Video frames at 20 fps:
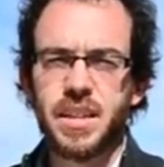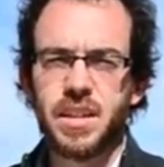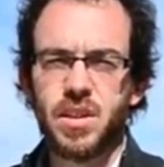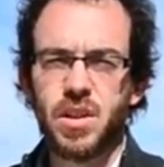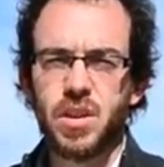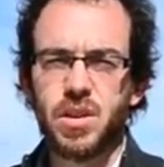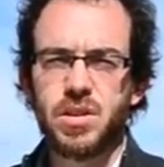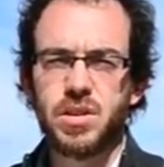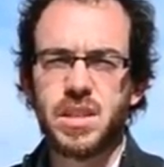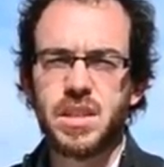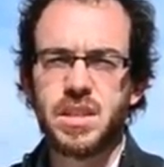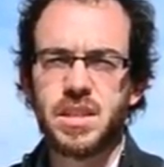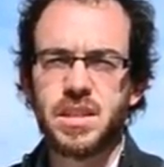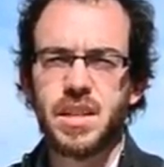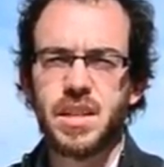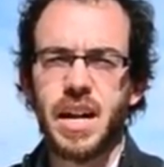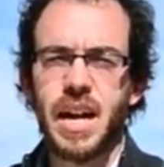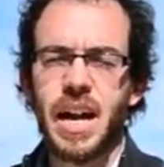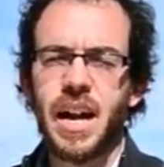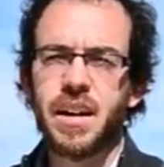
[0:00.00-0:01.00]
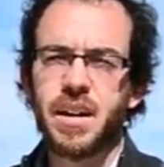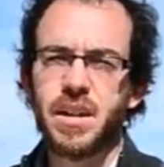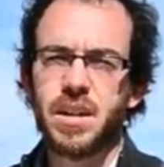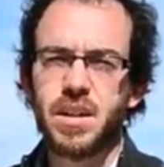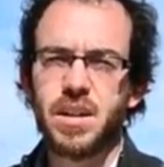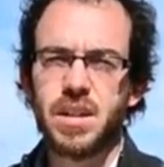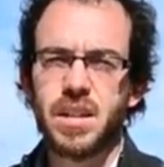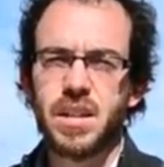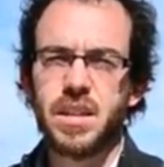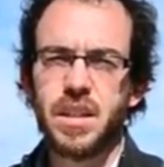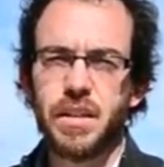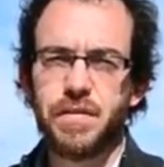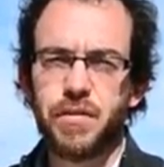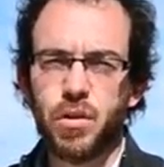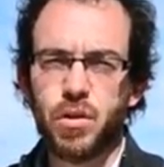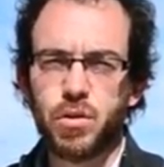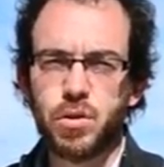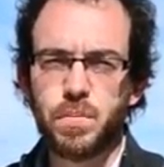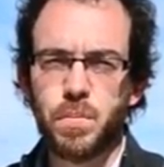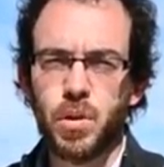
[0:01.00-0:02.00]
technologies are in the
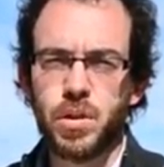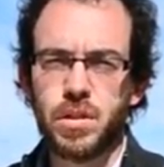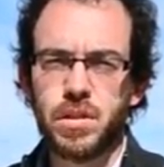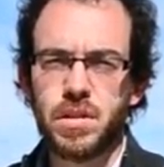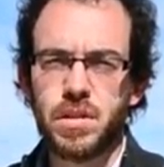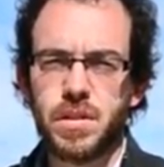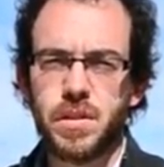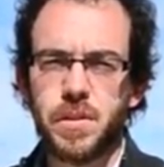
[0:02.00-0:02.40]
focus point.